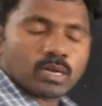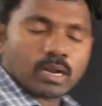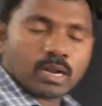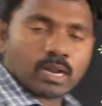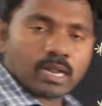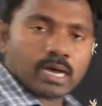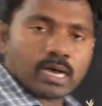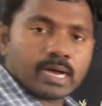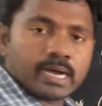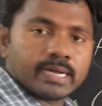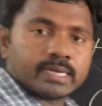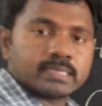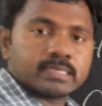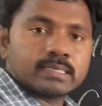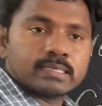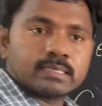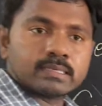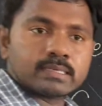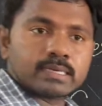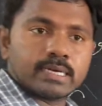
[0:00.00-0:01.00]

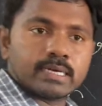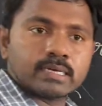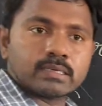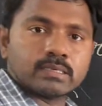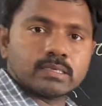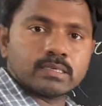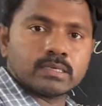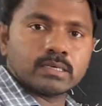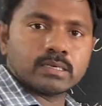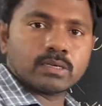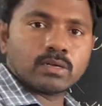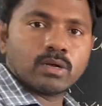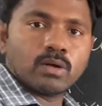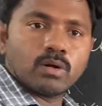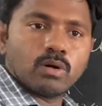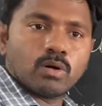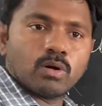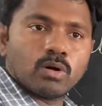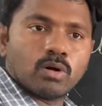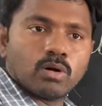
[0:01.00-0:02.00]
lion, tiger,
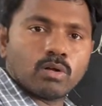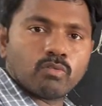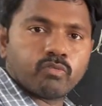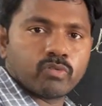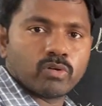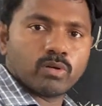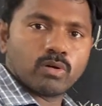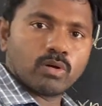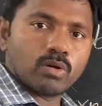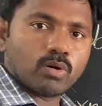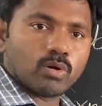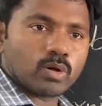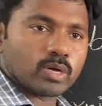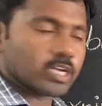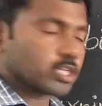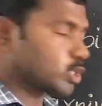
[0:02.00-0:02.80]
wolf. Okay,